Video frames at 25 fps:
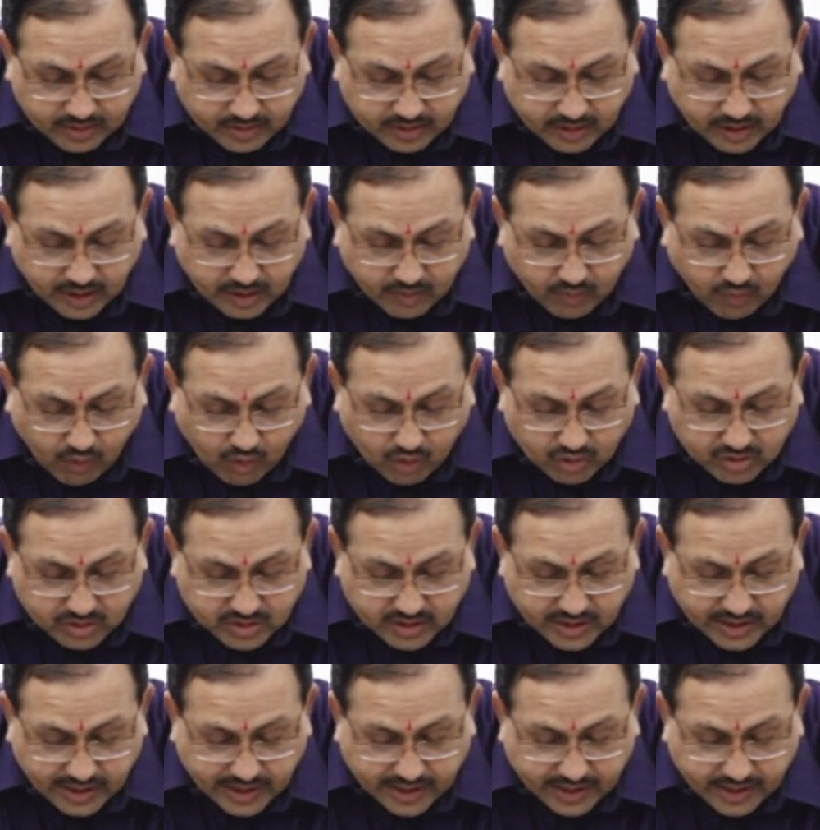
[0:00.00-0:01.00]
there
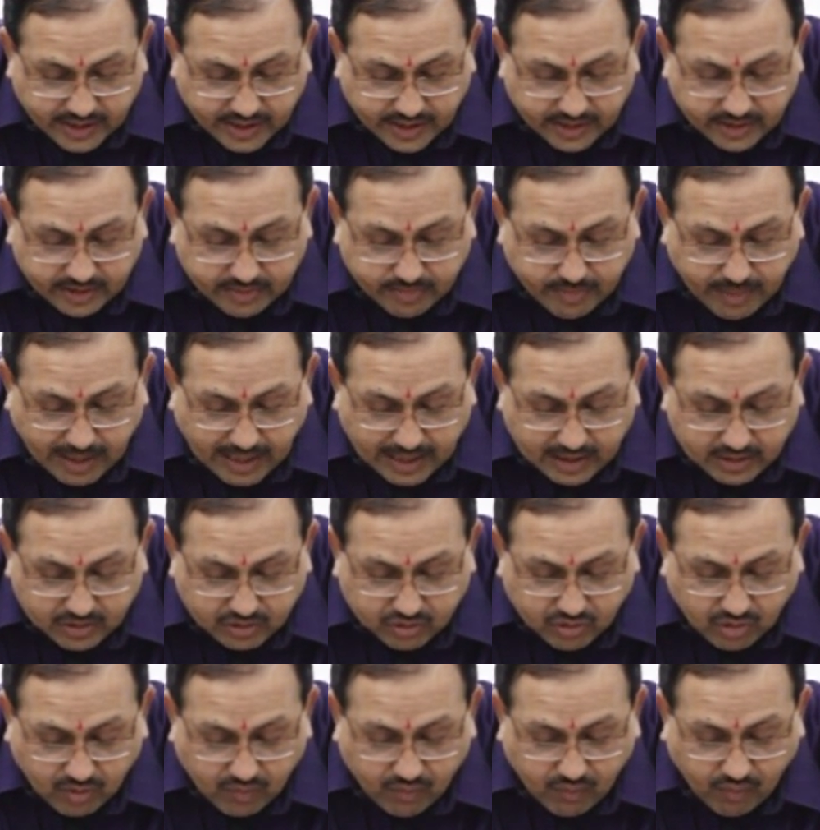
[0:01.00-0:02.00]
was a credit
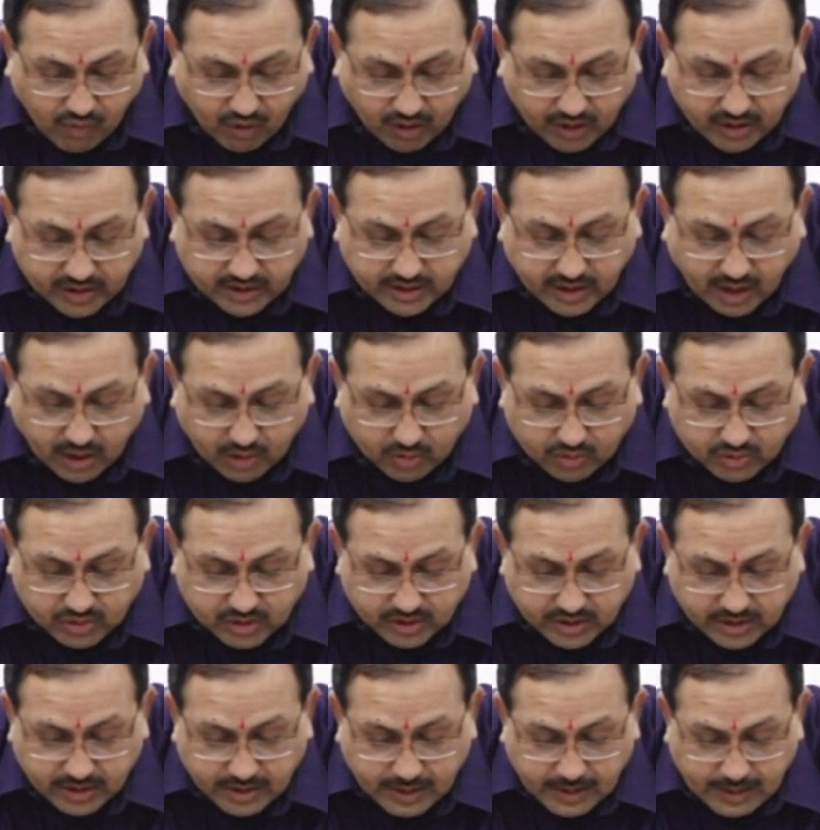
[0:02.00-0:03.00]
balance of
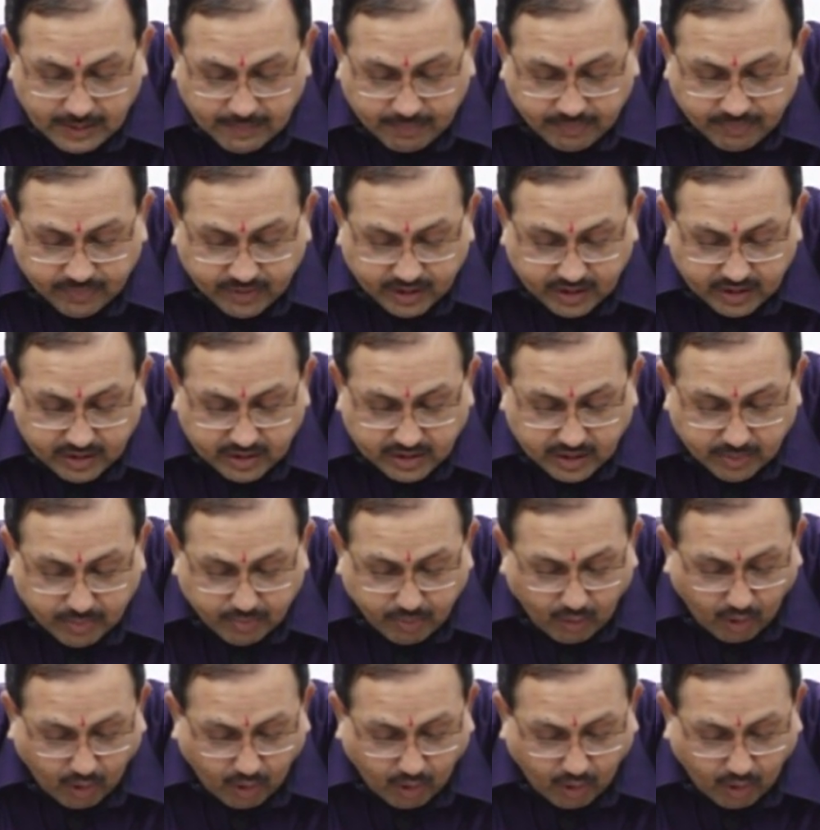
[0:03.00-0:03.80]
40,000 in the